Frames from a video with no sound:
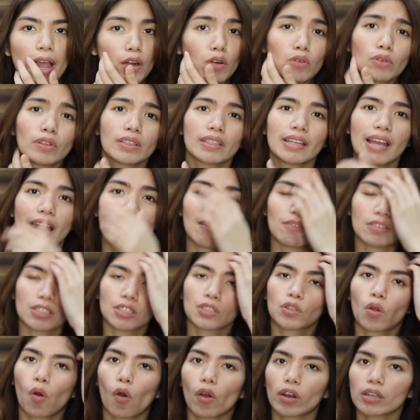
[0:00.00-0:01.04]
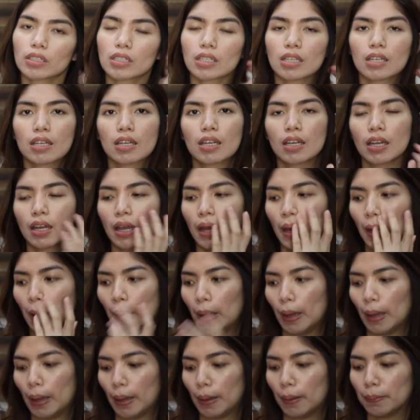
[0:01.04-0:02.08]
I don't really have a skort,
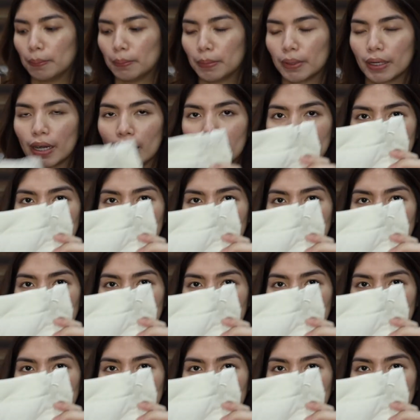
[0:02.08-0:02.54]
but I